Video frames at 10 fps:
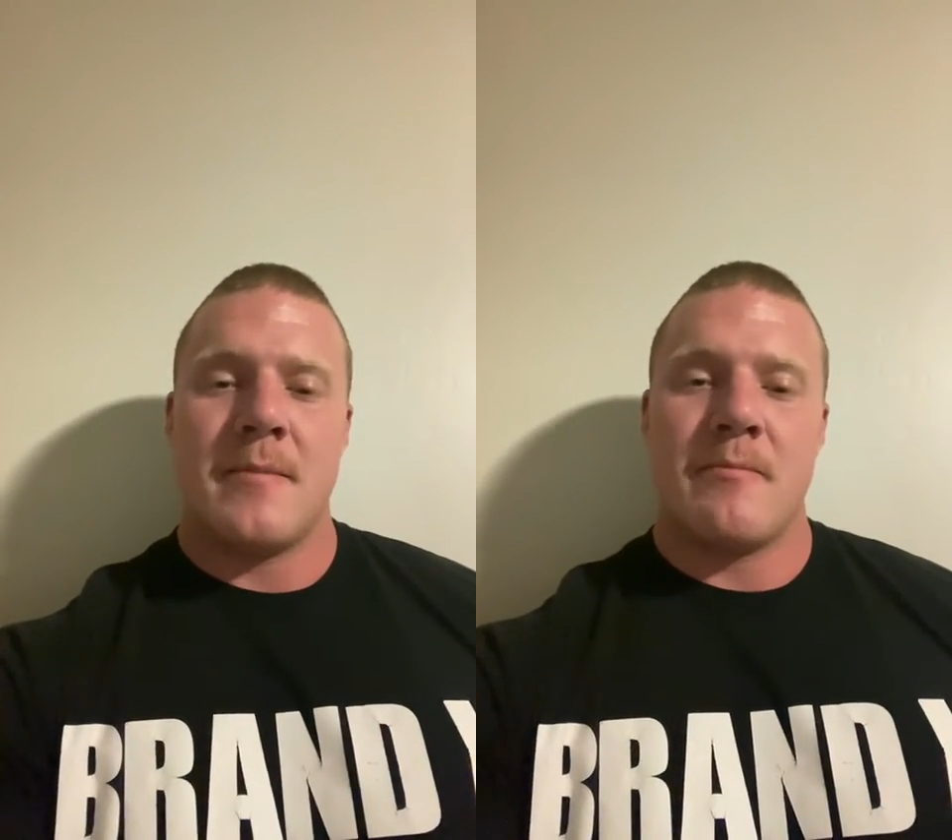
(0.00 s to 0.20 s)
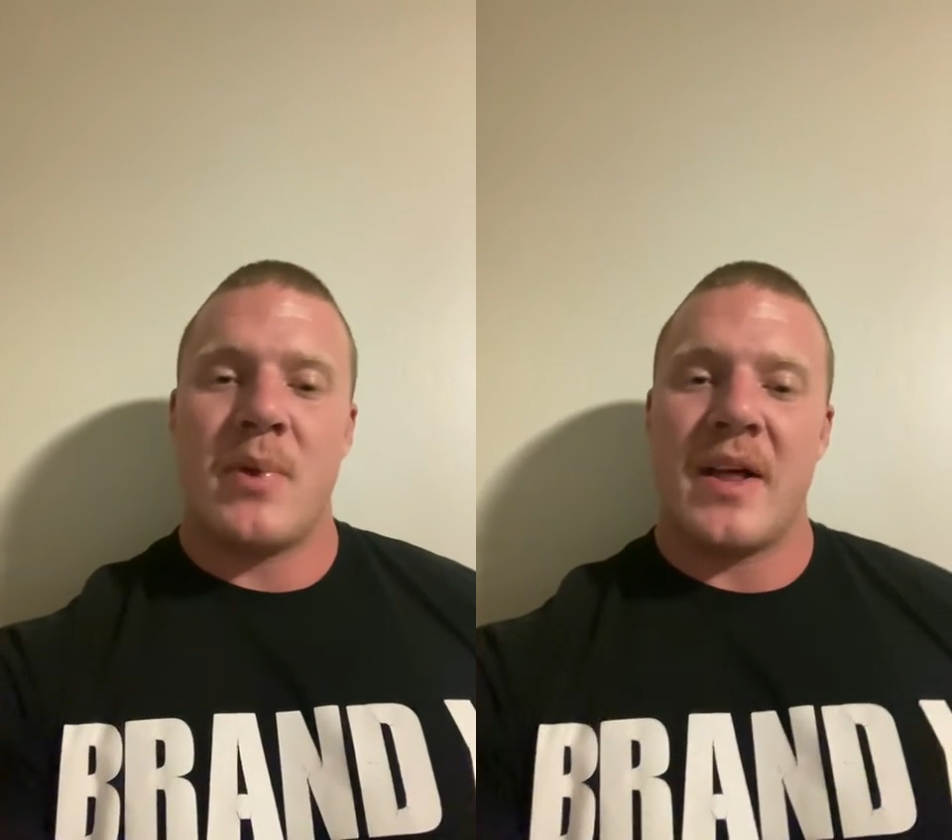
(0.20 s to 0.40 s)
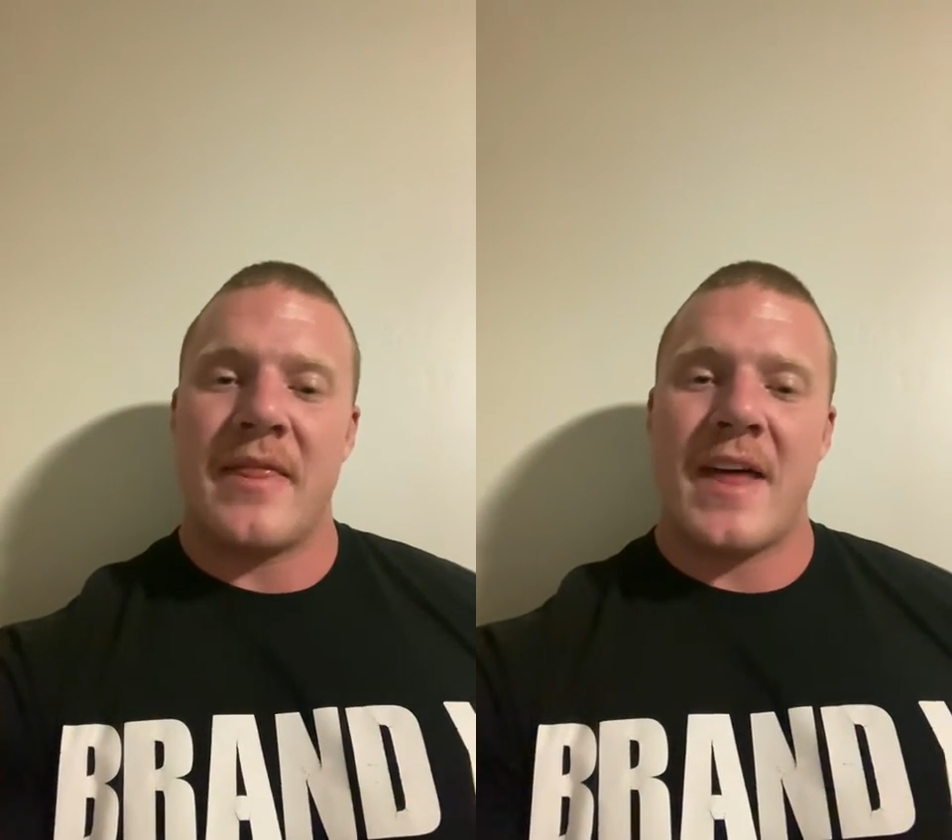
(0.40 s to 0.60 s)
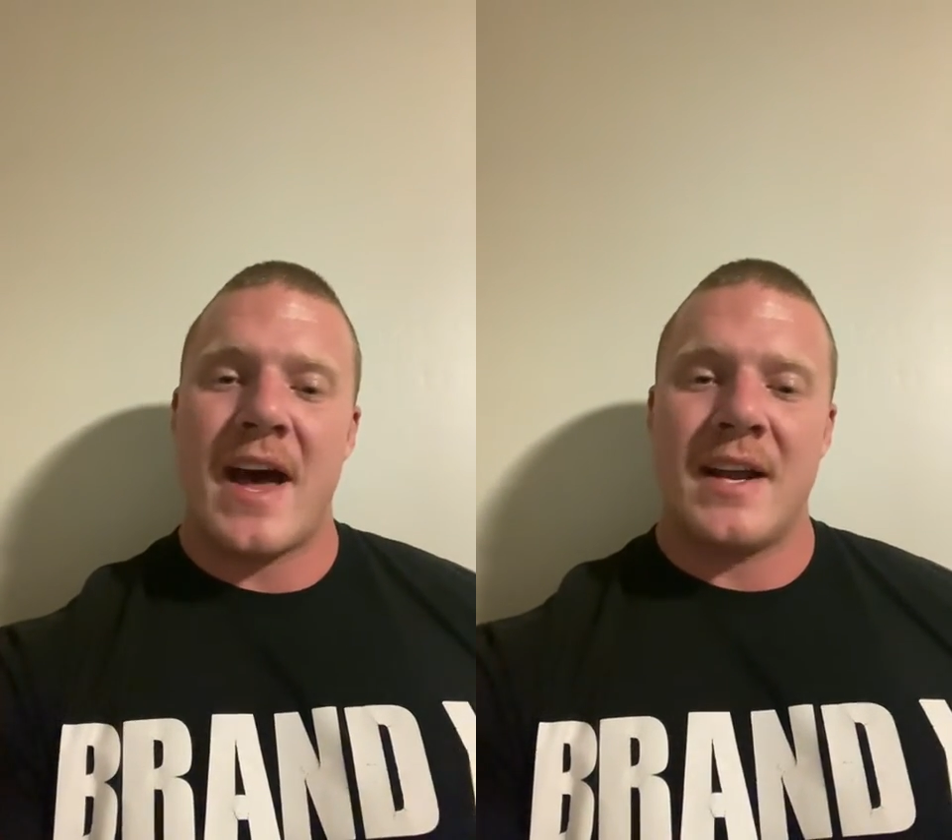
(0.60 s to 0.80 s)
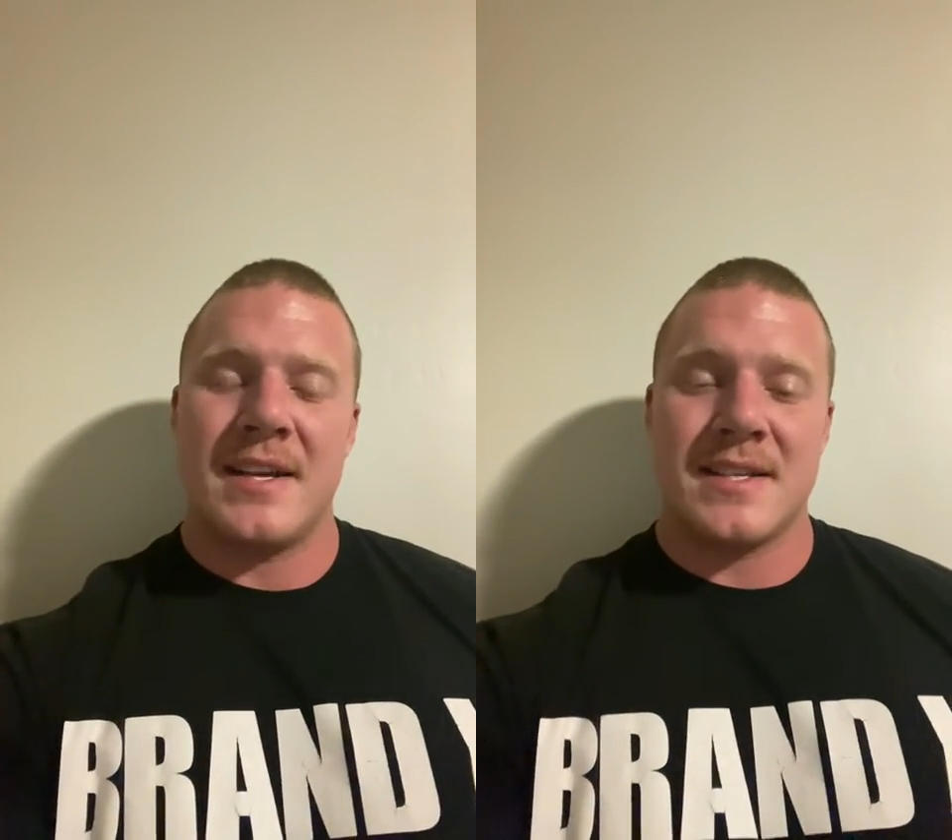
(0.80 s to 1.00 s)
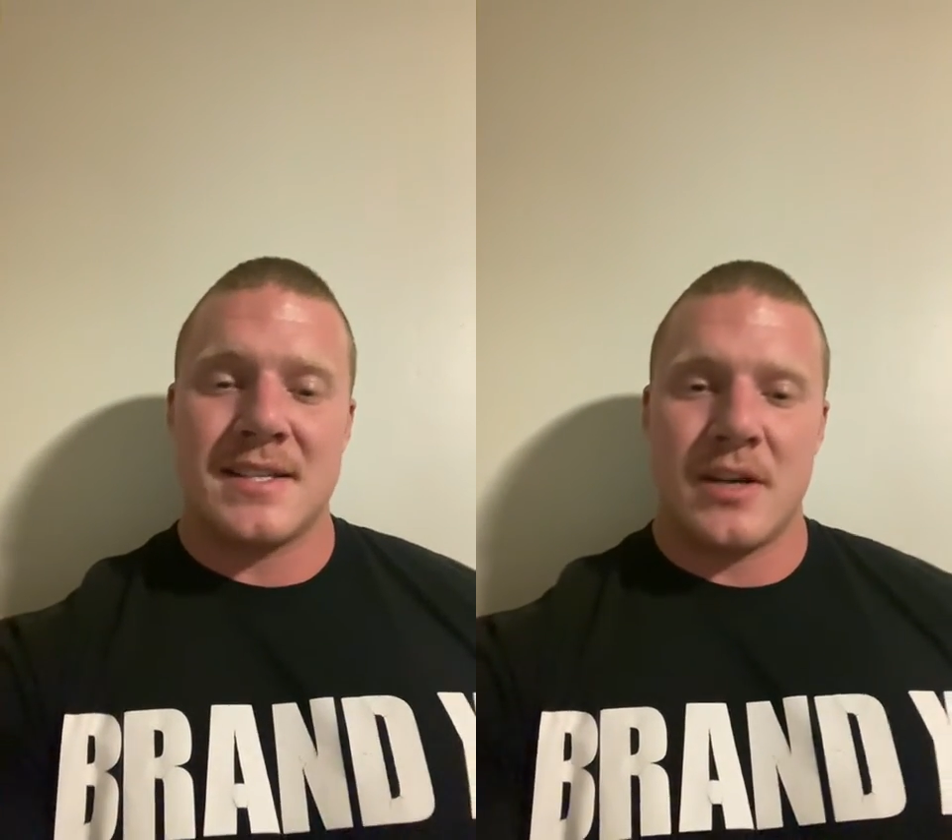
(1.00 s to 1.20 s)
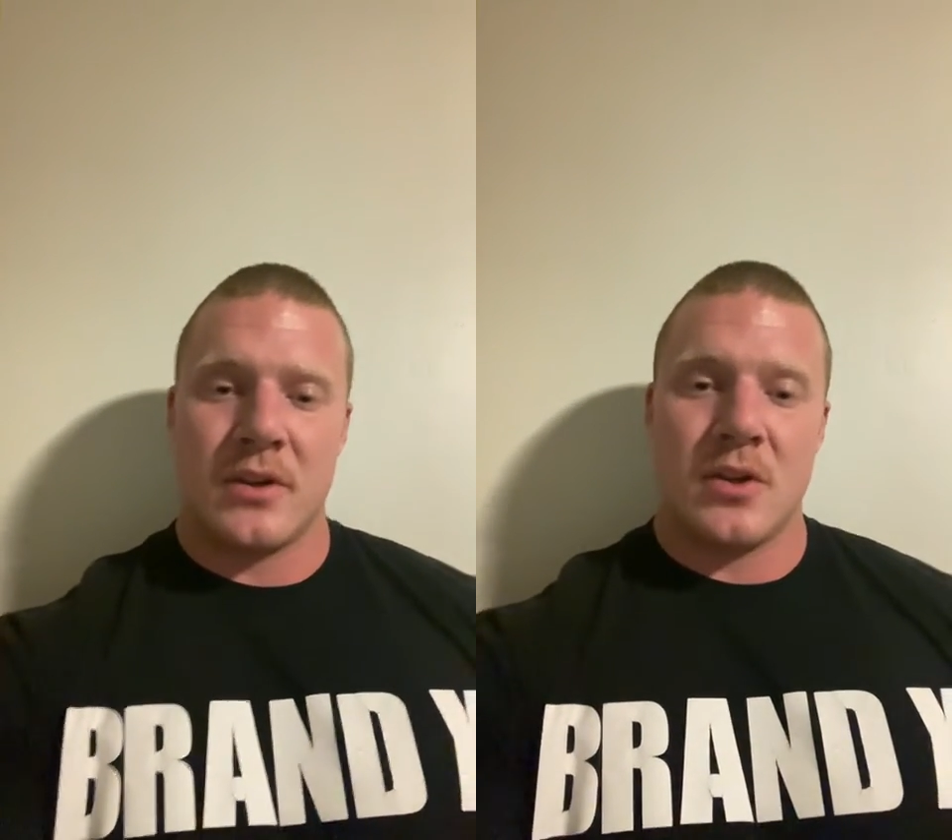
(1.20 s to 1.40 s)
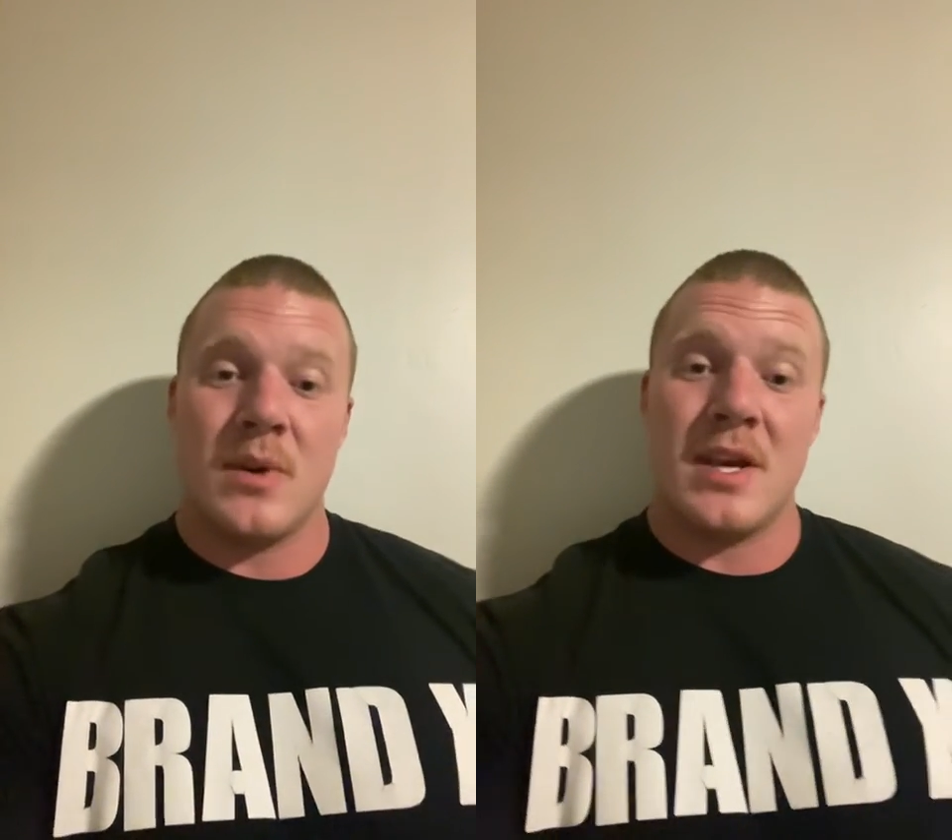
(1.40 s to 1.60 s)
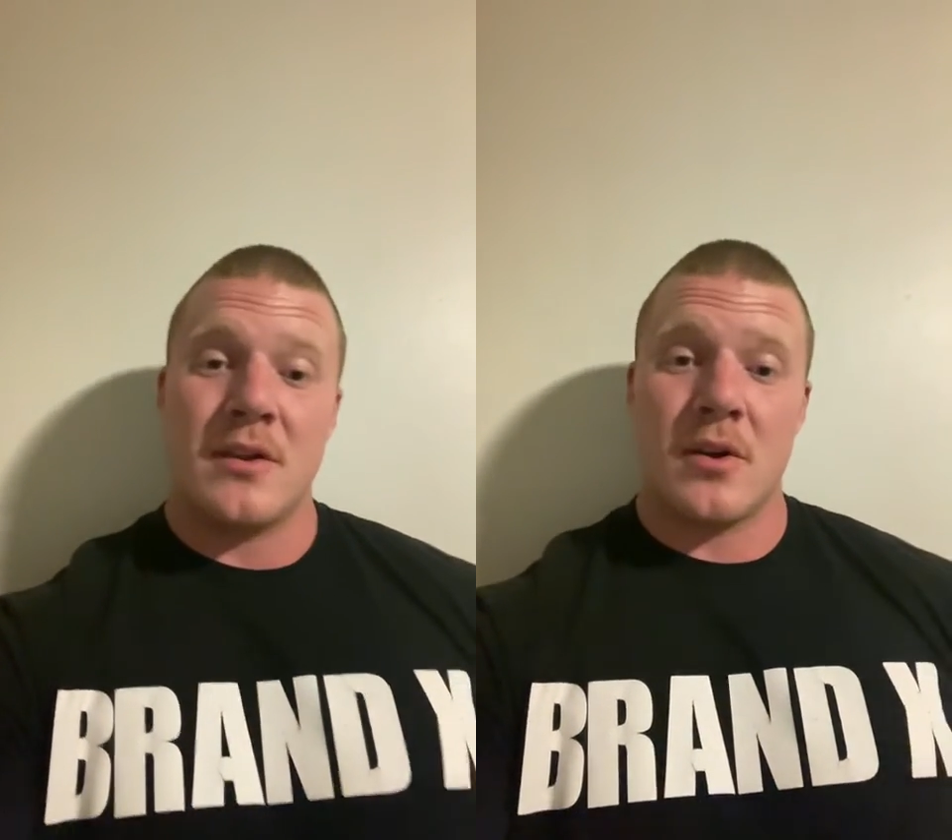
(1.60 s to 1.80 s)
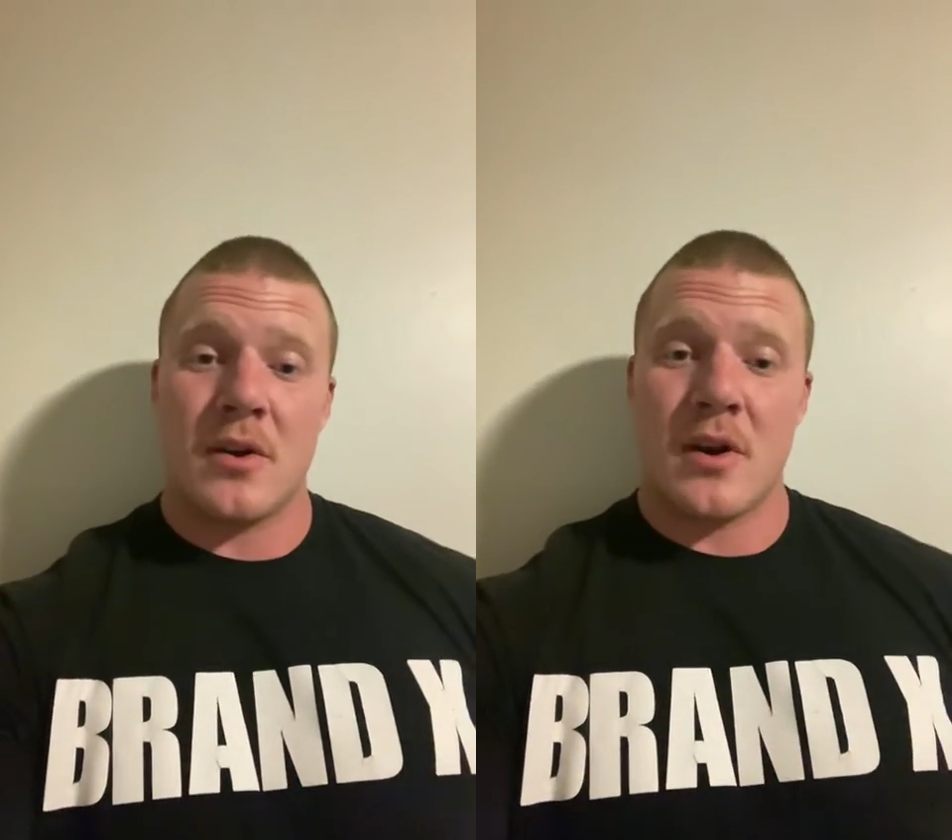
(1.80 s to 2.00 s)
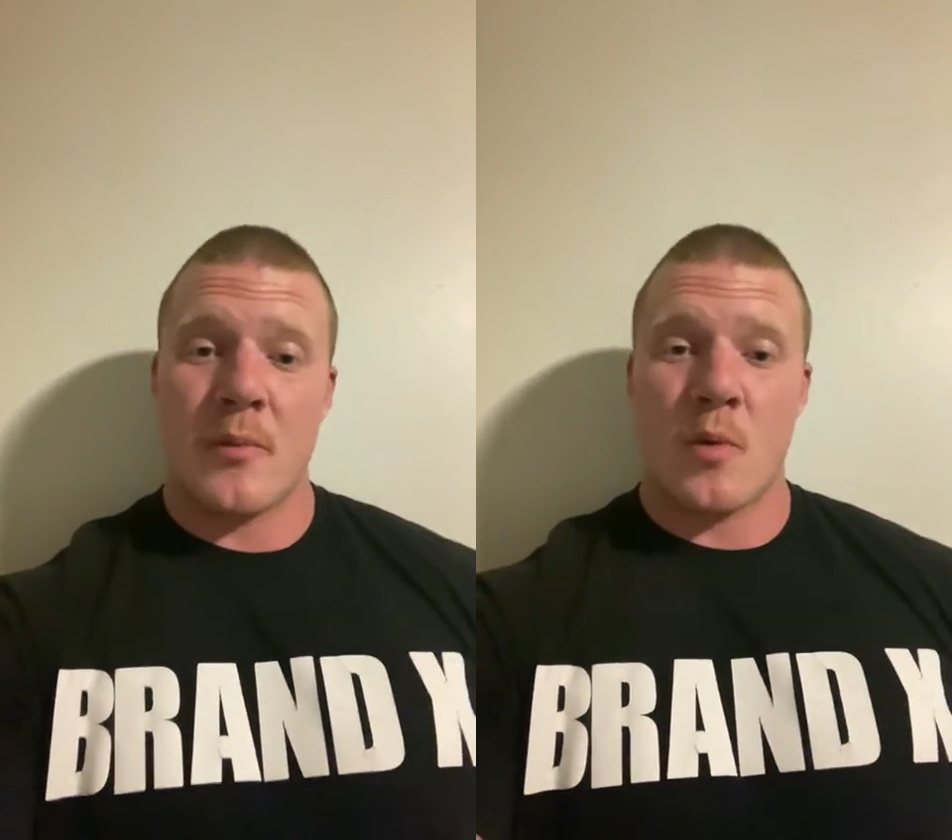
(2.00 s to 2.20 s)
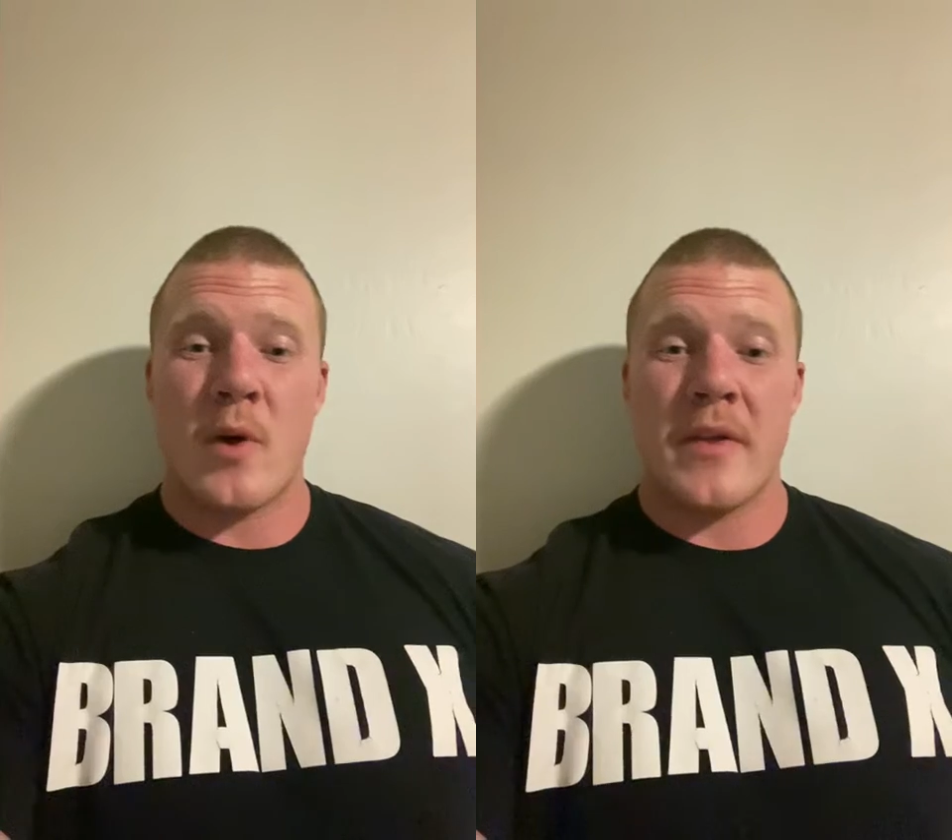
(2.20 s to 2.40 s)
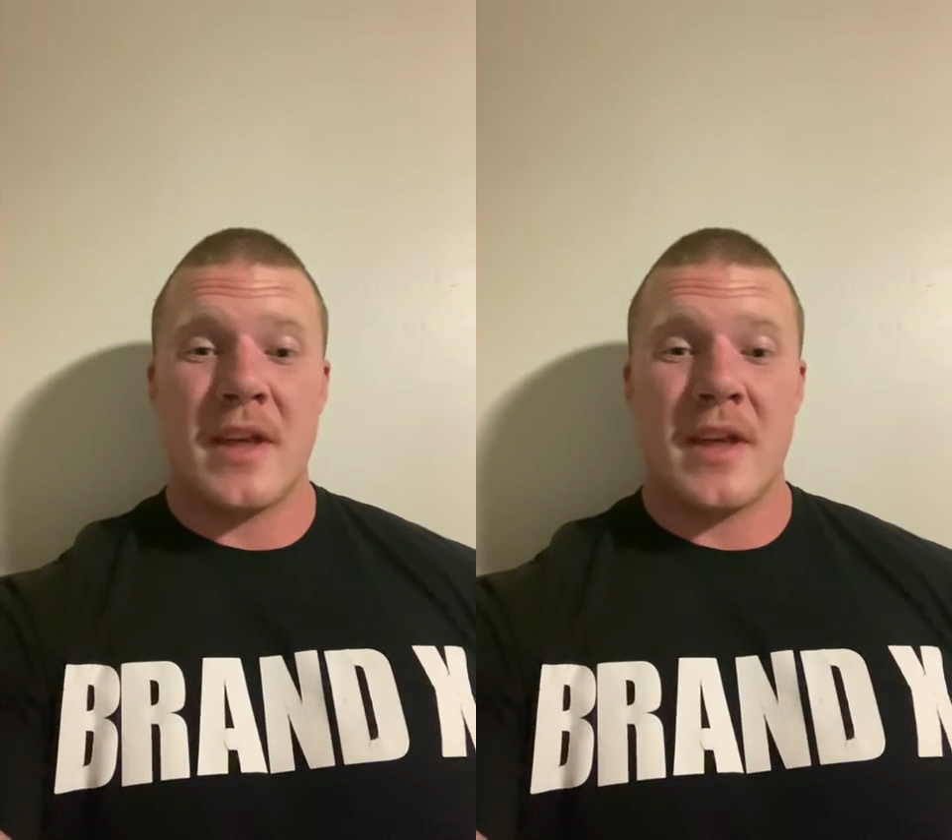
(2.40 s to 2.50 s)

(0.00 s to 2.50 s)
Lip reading: but that is telling you either, number one,